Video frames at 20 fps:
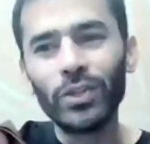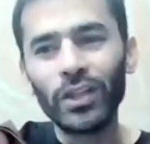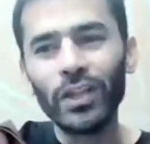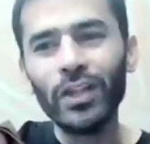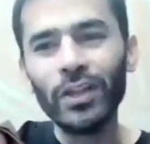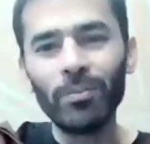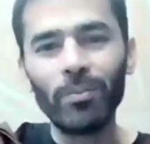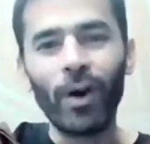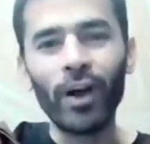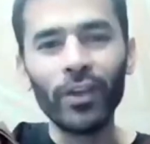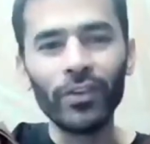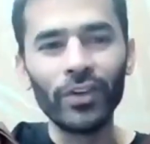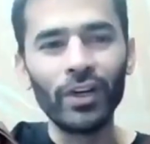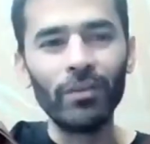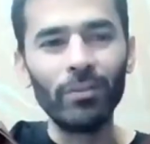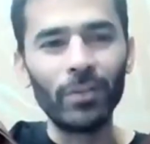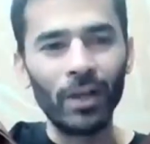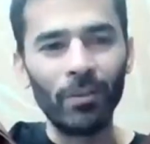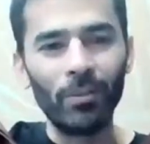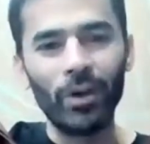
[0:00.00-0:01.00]
really
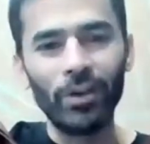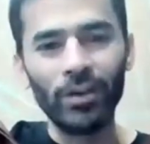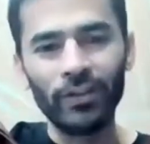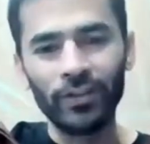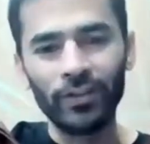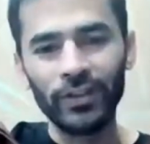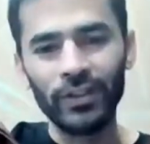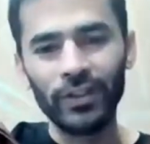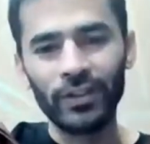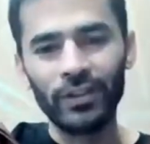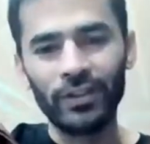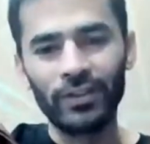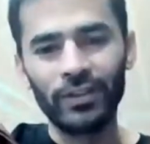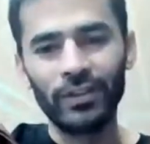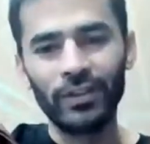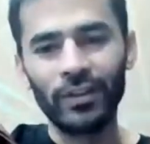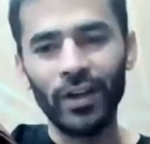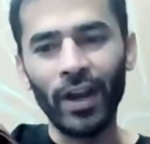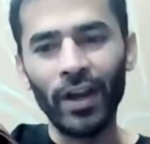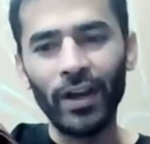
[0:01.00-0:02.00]
bothered me about the
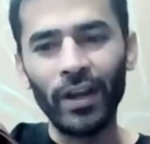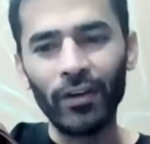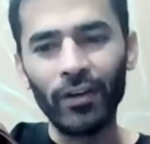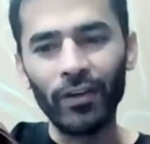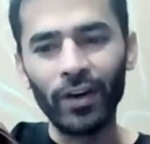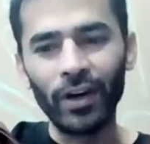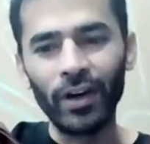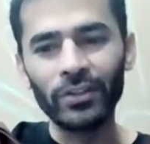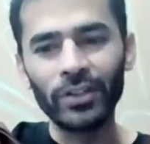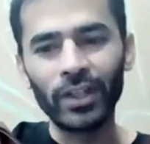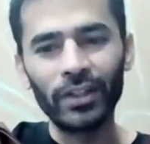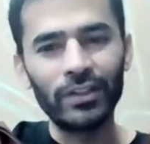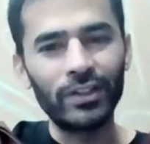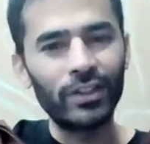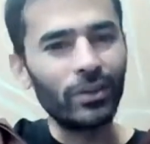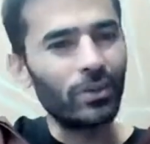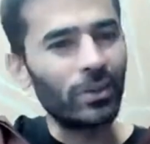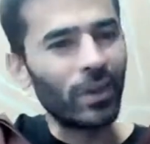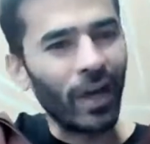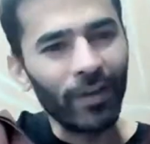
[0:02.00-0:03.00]
physics endeavor. I was like,
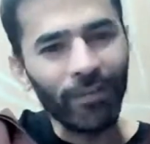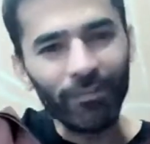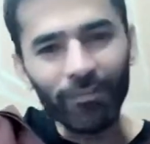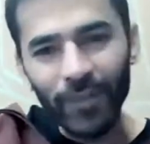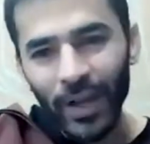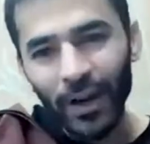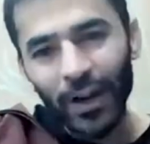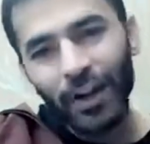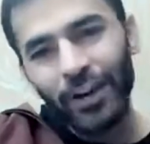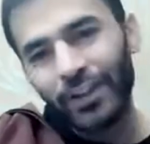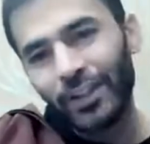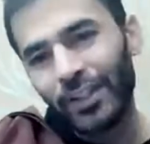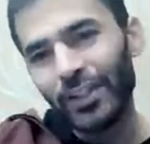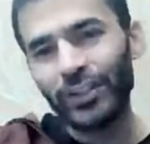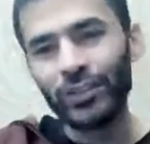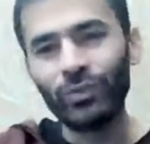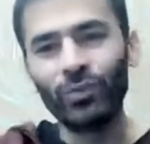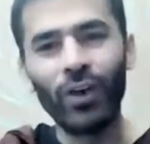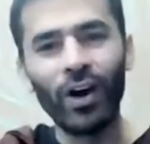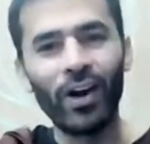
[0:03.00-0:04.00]
dude, I made it
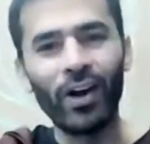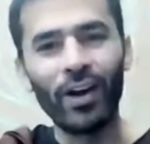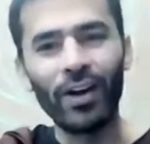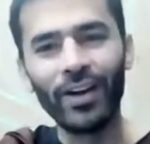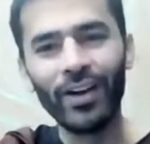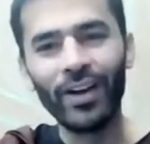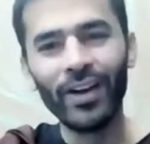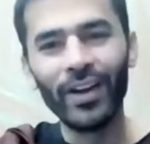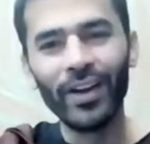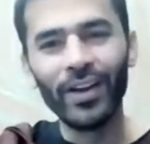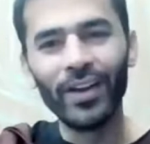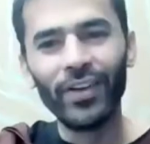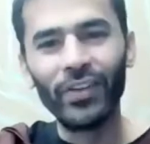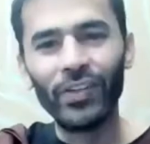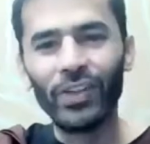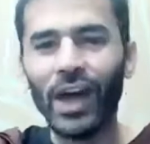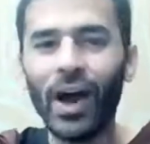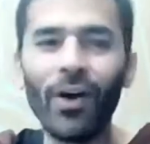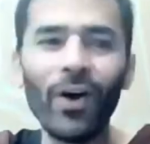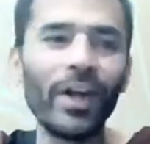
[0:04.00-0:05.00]
this far.
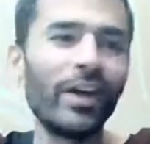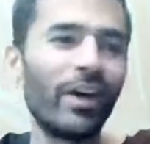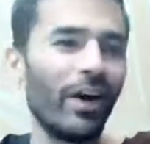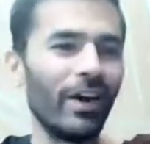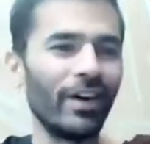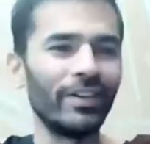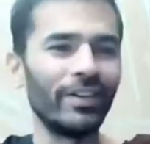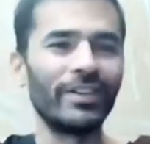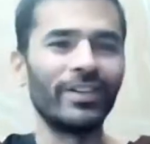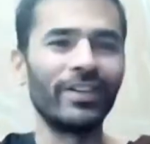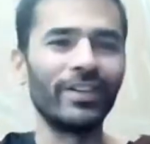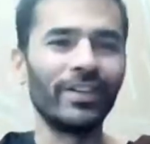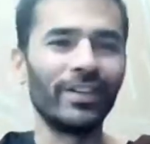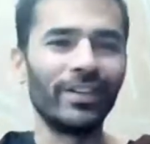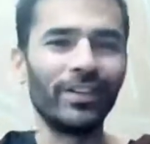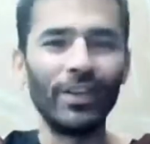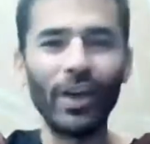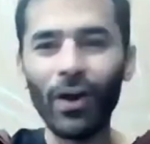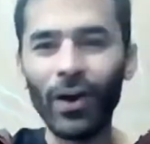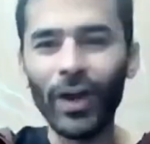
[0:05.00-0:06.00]
Now I can't.
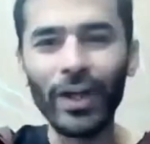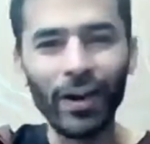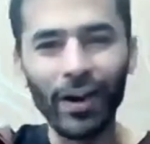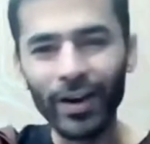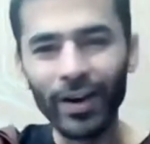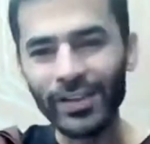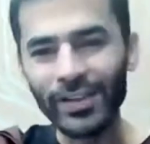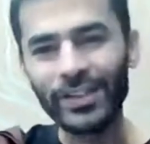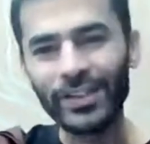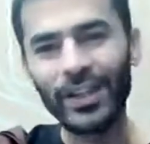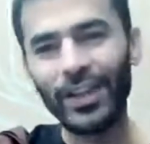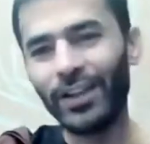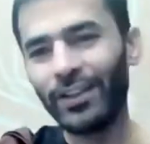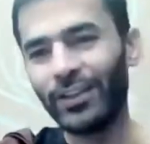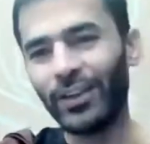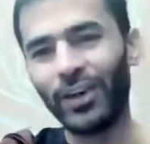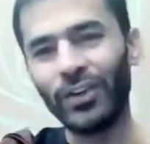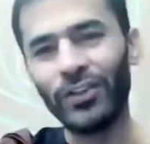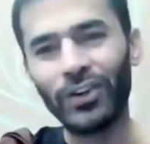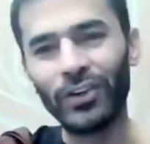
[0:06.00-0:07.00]
Now I can't take
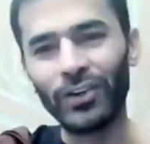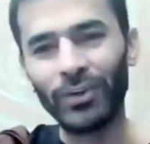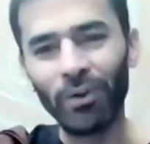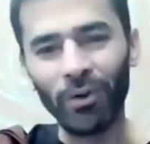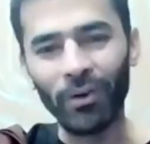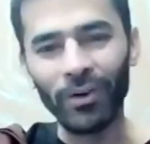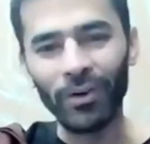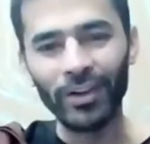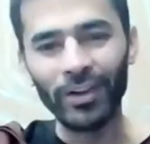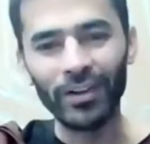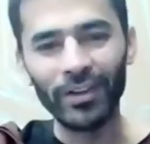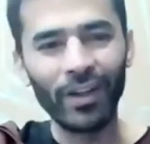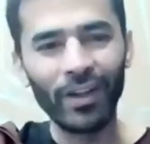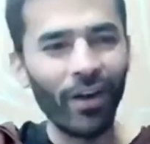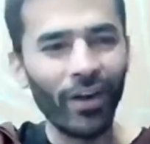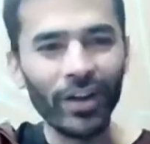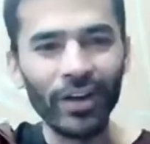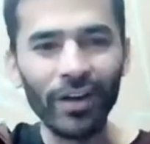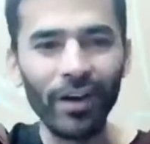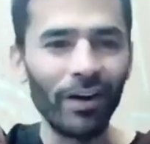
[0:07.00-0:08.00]
the other road.
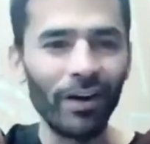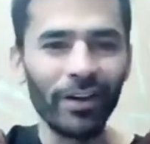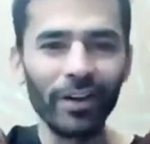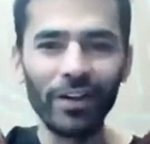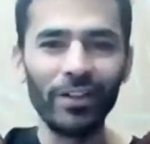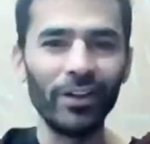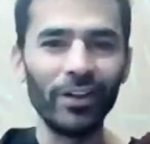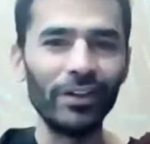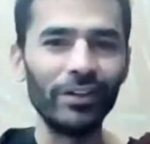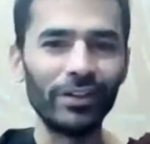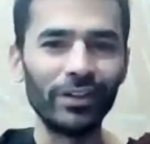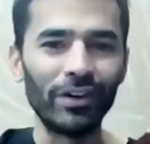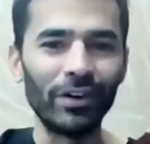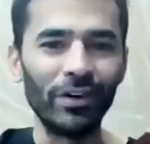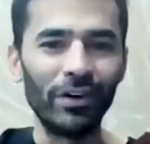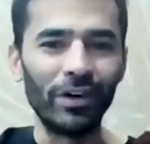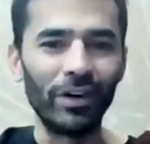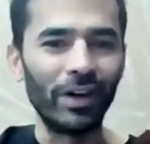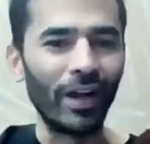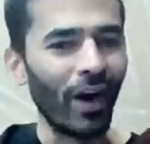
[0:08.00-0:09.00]
Now I can't take the easy
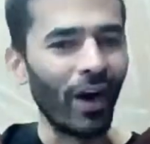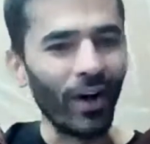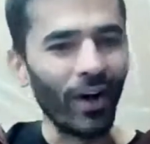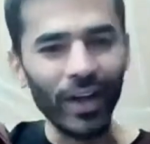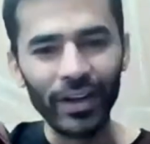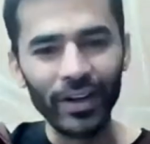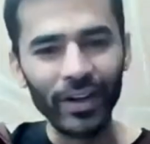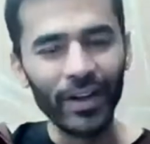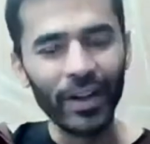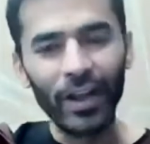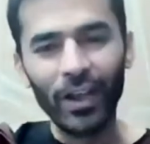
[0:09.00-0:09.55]
road. Now